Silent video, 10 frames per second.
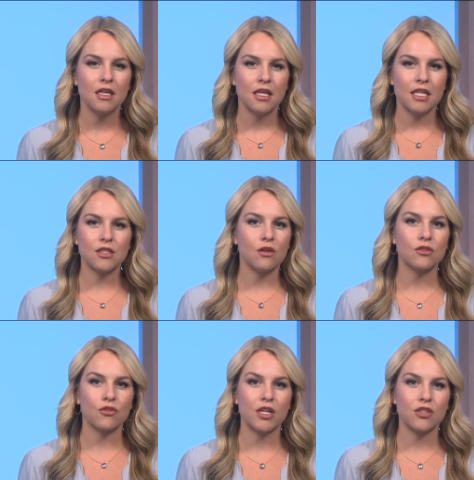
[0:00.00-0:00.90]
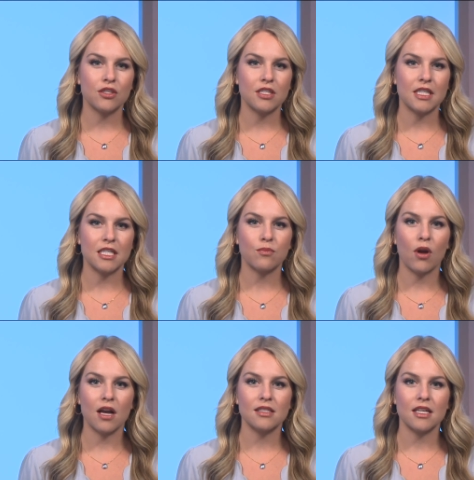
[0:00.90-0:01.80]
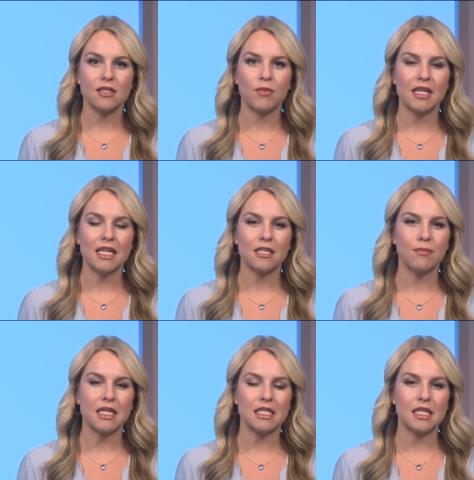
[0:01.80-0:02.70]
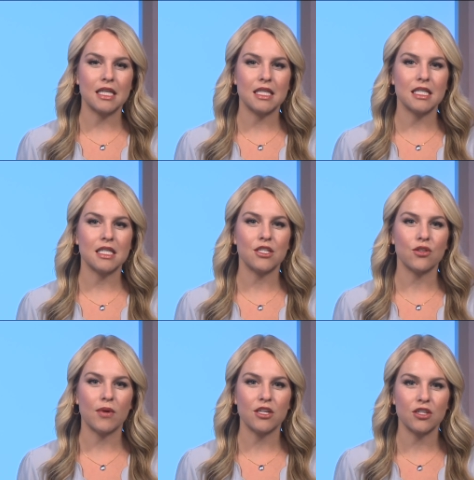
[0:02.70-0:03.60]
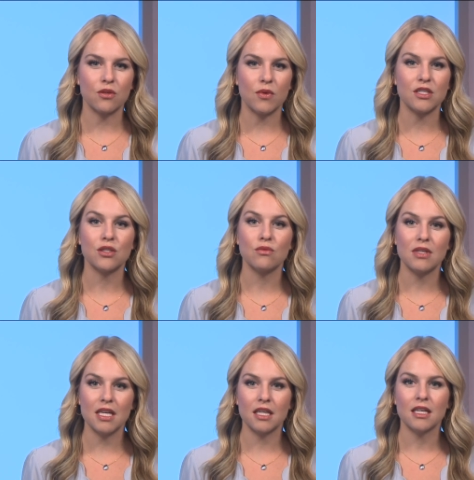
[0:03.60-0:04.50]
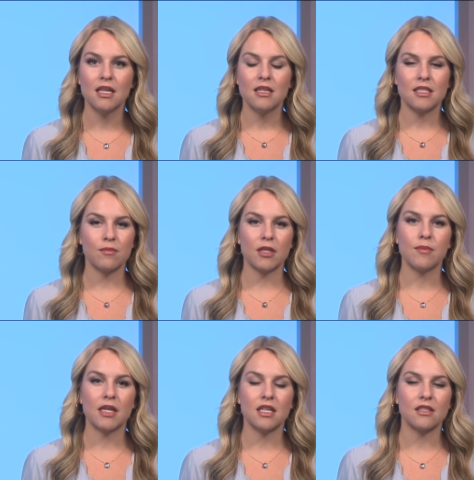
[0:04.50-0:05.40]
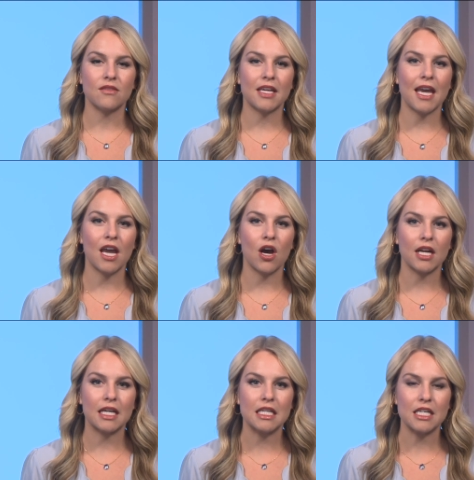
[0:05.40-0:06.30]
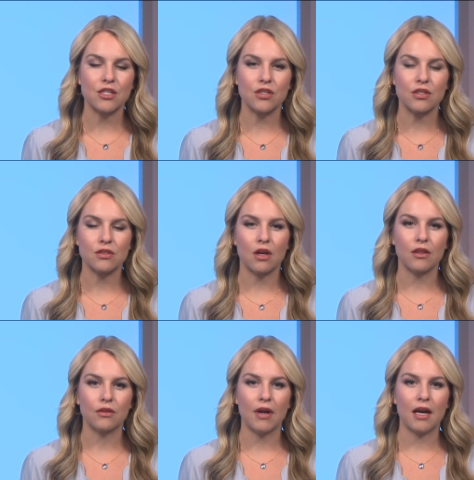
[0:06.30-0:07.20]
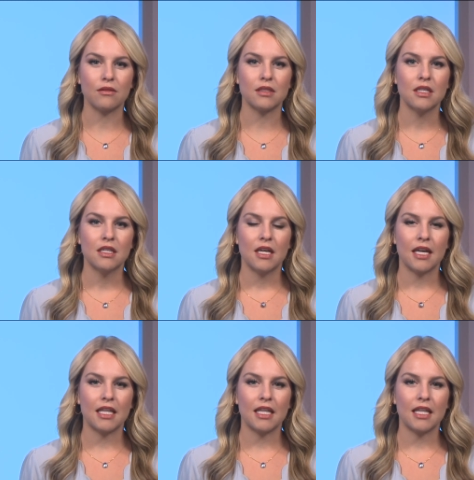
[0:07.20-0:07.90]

He's no stranger to this process, but he admits that this situation was unique simply because of the chaotic conditions on the ground. And